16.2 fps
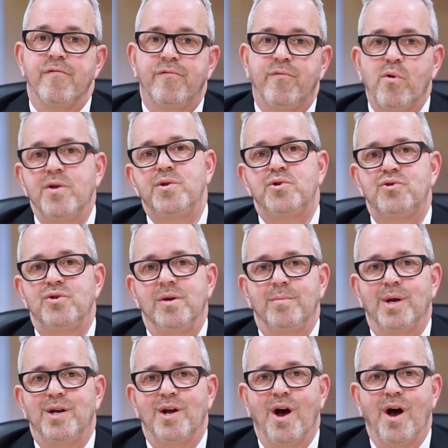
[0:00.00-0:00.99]
for the
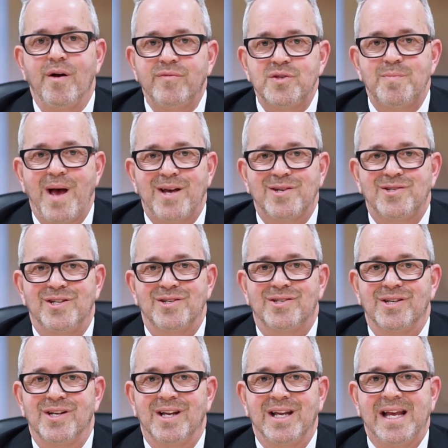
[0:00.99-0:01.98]
treatment of
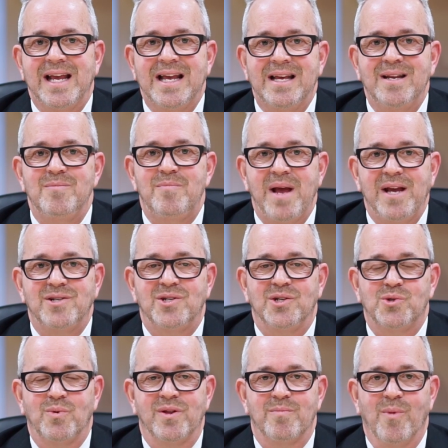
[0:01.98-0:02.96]
spasticity in
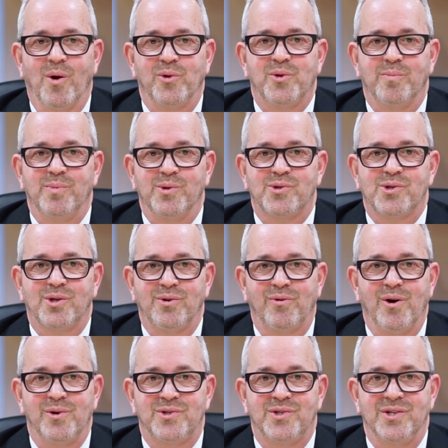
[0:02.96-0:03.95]
patients with multiple
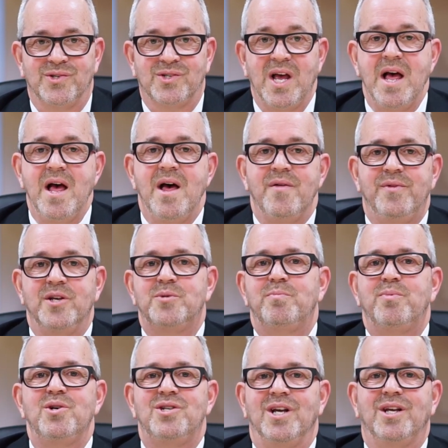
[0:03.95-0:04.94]
sclerosis. This
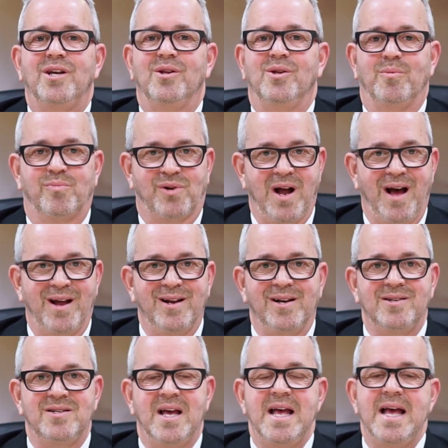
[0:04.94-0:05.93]
particular
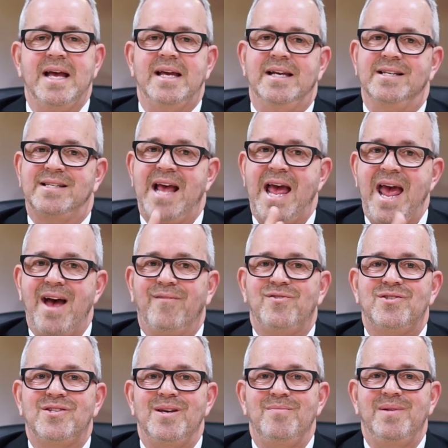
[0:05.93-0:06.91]
product is half
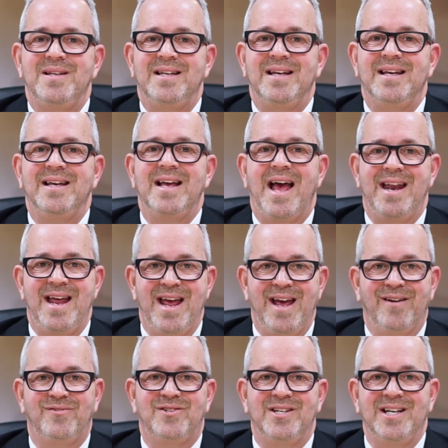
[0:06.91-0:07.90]
CBD and
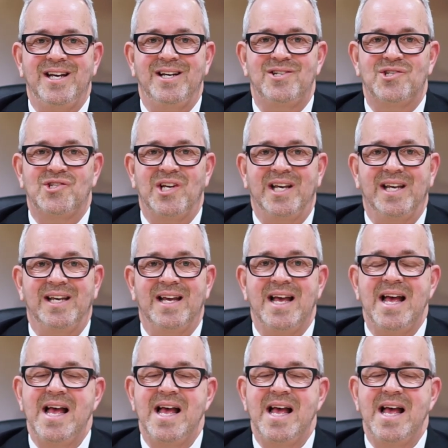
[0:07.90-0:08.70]
half THC,